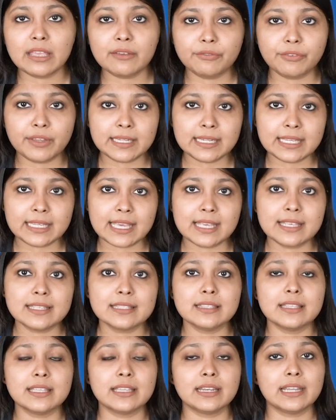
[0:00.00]
If in
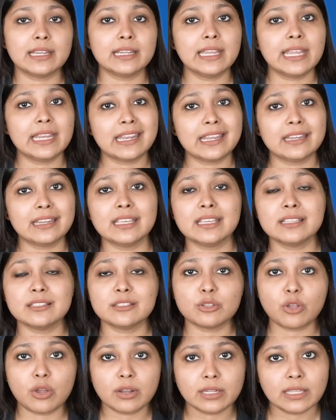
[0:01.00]
case directly NIT is
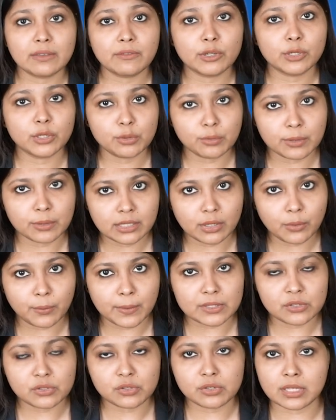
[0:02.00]
not given to you in the
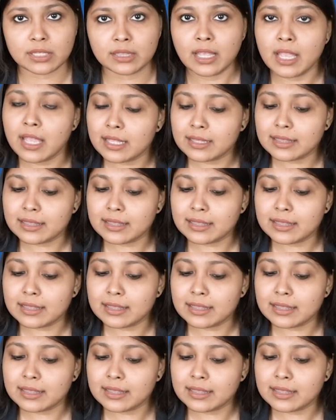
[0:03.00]
question,